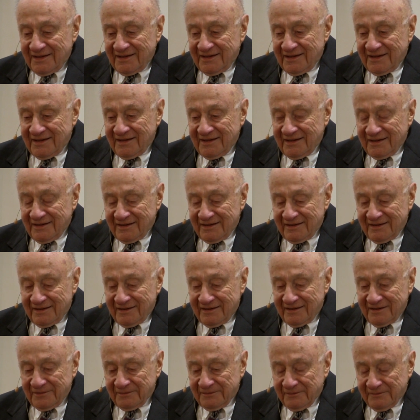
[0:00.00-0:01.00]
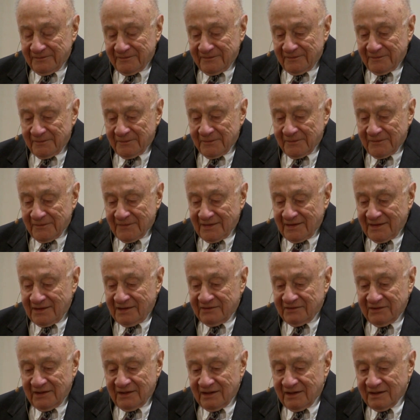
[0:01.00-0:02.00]
and um, he
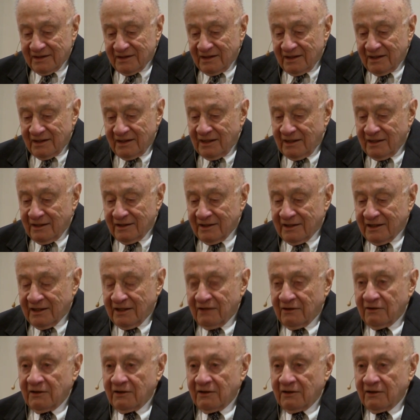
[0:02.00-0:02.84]
said it, he didn't care.